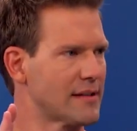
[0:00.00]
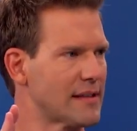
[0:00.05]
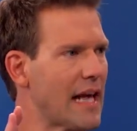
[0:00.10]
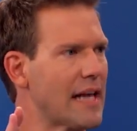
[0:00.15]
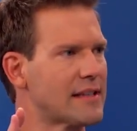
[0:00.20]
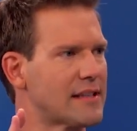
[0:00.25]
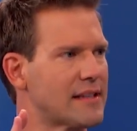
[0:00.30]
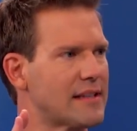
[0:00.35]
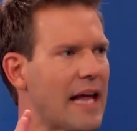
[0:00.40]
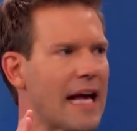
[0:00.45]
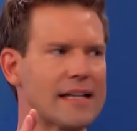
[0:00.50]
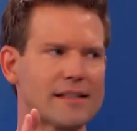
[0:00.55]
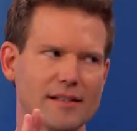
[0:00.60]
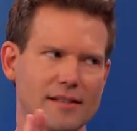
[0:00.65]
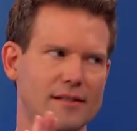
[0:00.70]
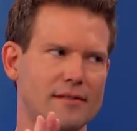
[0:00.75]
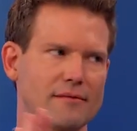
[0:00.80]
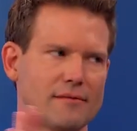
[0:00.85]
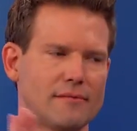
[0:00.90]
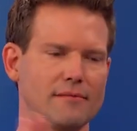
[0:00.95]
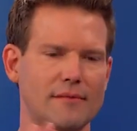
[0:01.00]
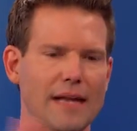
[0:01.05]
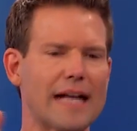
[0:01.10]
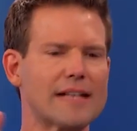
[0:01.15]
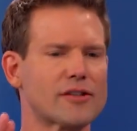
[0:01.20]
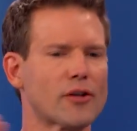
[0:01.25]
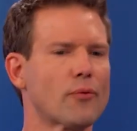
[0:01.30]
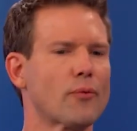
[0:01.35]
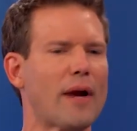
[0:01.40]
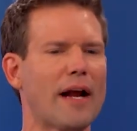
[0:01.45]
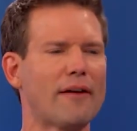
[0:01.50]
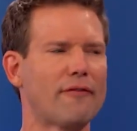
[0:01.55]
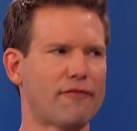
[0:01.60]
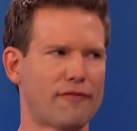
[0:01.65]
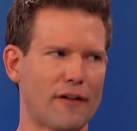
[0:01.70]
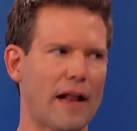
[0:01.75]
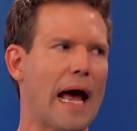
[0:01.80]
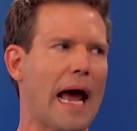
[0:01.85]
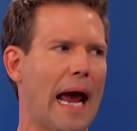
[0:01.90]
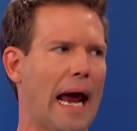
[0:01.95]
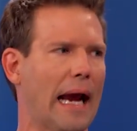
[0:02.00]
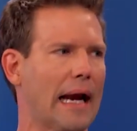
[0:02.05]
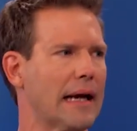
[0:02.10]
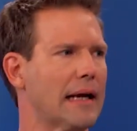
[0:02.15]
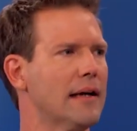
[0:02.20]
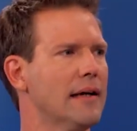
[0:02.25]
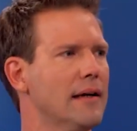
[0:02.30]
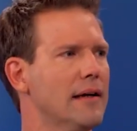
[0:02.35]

Yes. That's that's that's a red flag.